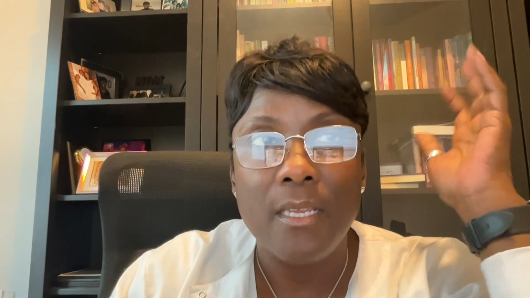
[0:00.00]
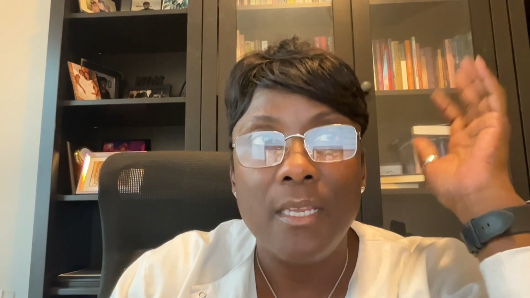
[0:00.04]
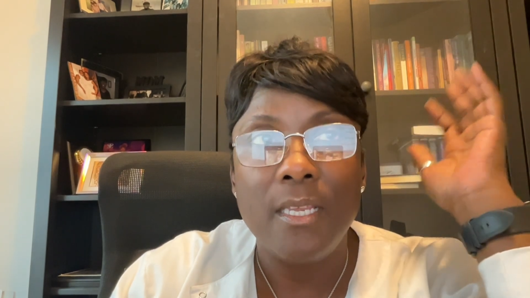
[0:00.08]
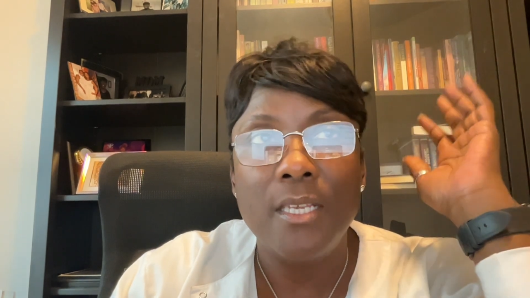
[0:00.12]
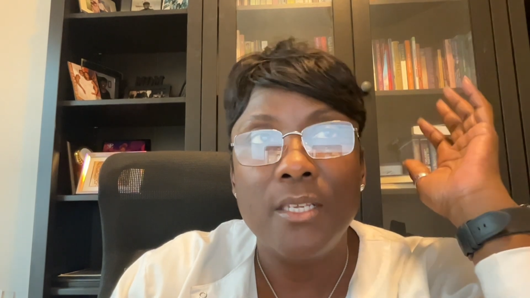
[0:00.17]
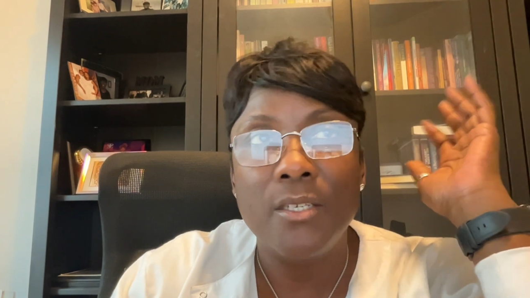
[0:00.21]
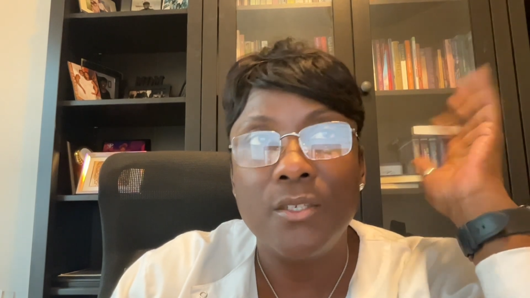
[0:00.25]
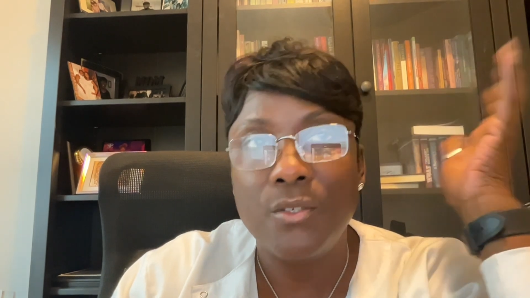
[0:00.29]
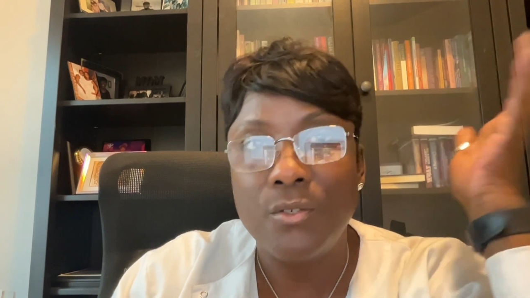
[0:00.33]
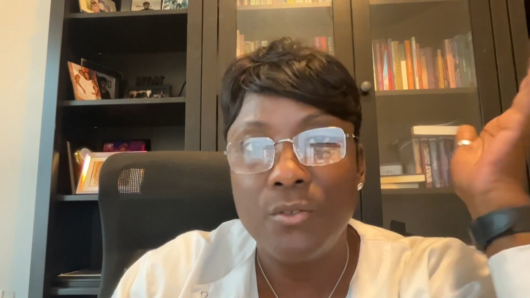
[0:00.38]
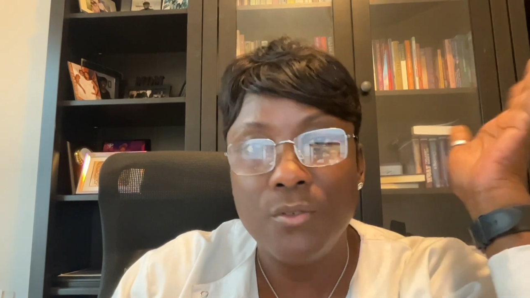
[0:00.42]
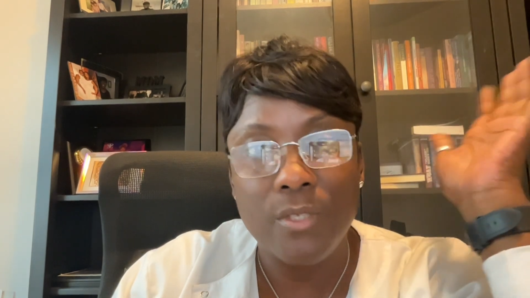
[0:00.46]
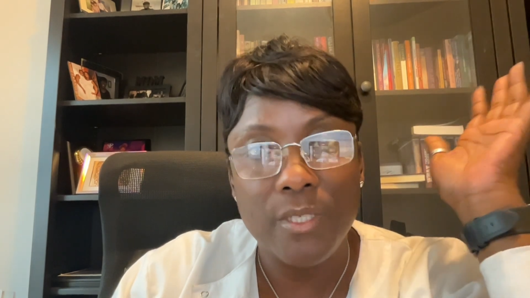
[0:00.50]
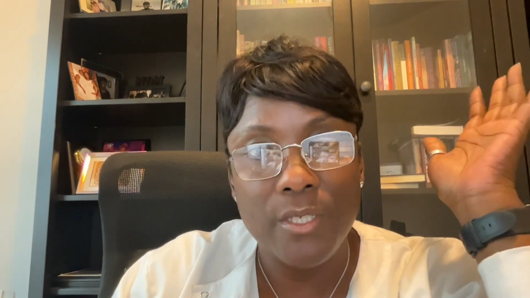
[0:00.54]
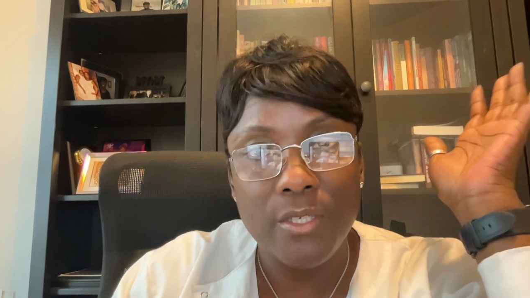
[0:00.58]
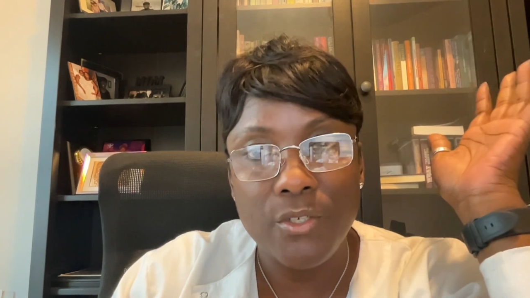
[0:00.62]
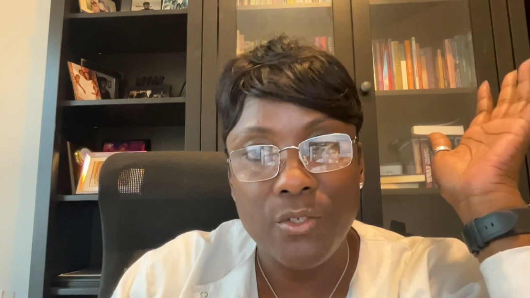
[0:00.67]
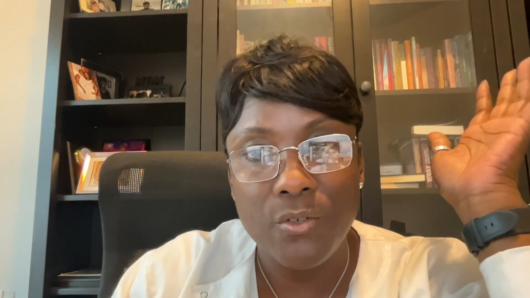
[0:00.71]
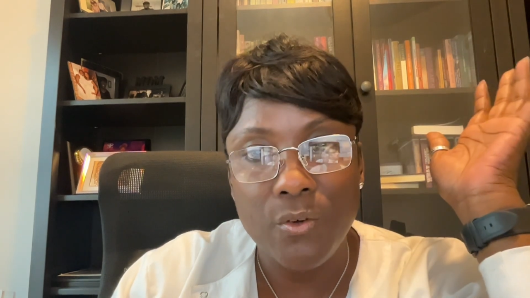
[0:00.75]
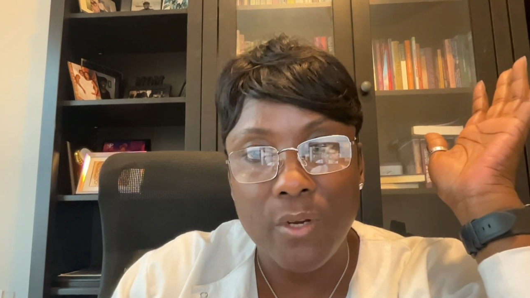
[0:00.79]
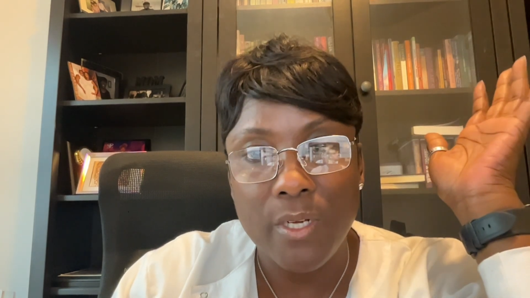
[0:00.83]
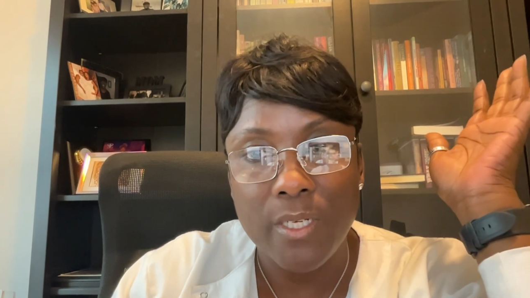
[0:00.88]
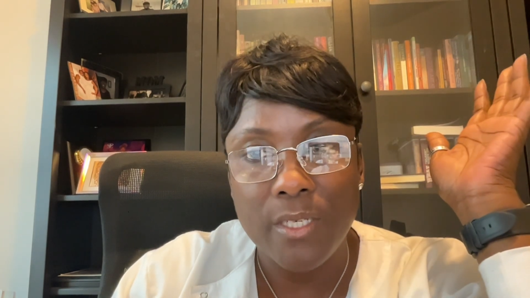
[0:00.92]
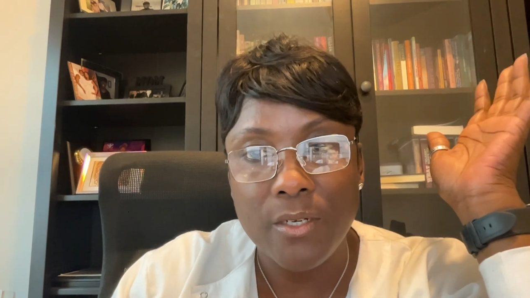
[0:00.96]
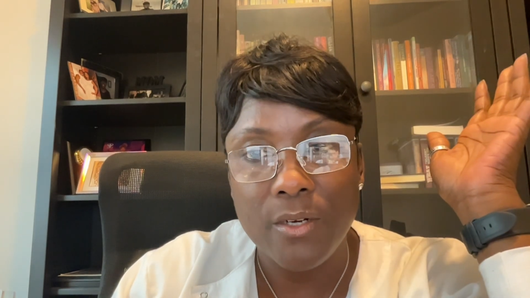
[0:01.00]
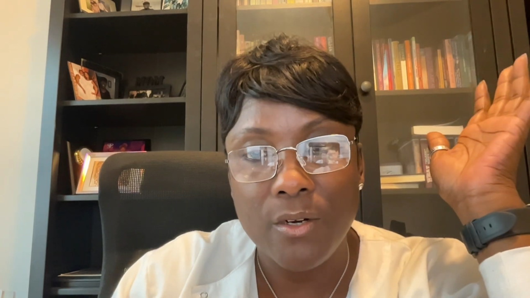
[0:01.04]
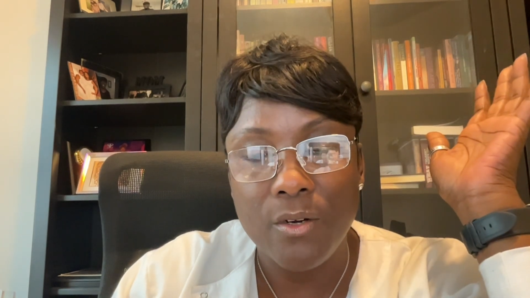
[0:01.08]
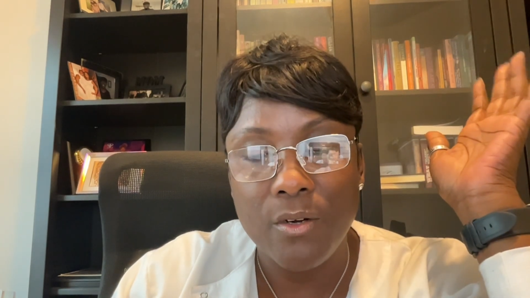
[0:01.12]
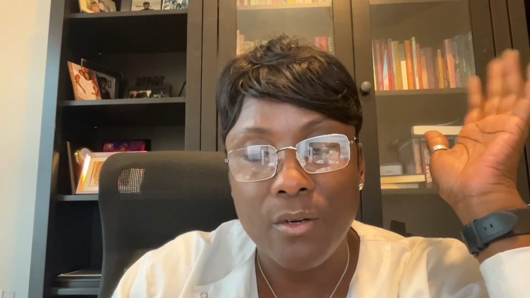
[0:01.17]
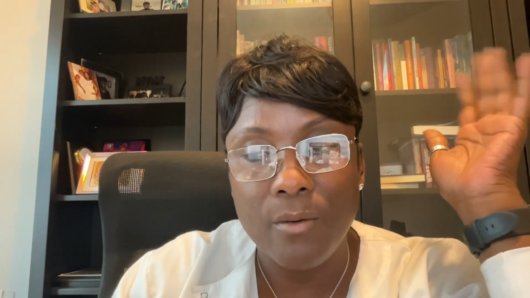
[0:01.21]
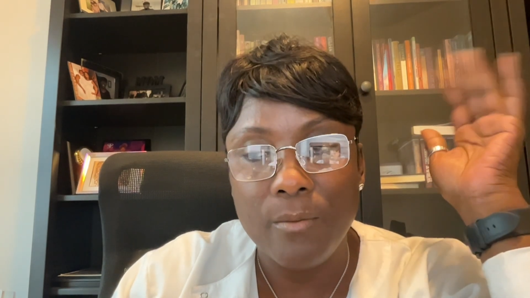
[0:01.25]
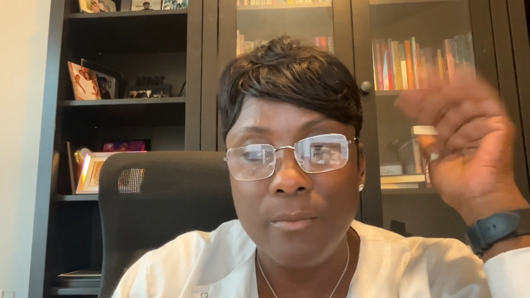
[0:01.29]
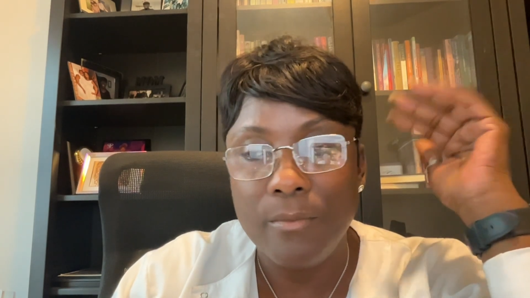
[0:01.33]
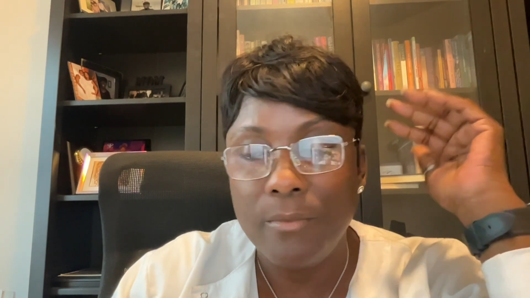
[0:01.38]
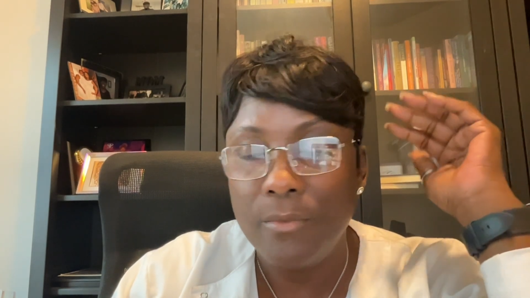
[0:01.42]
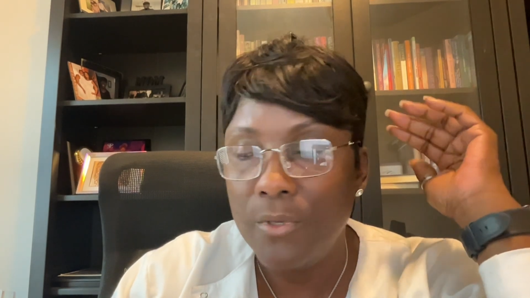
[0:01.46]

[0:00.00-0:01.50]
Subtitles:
is usually short term.